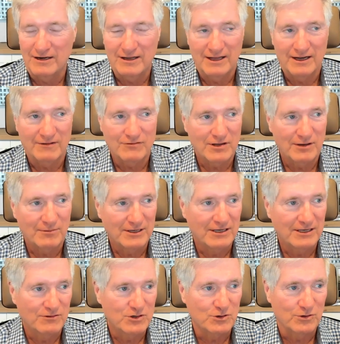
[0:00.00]
and if somebody
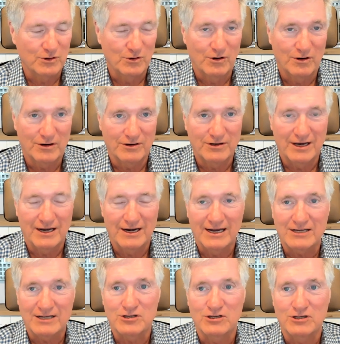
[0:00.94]
gives you an order, you got to
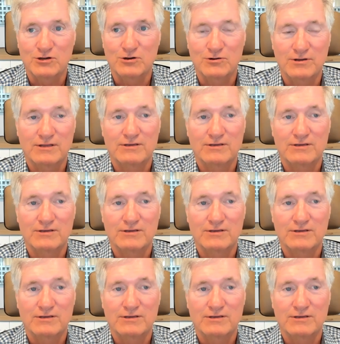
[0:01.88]
execute.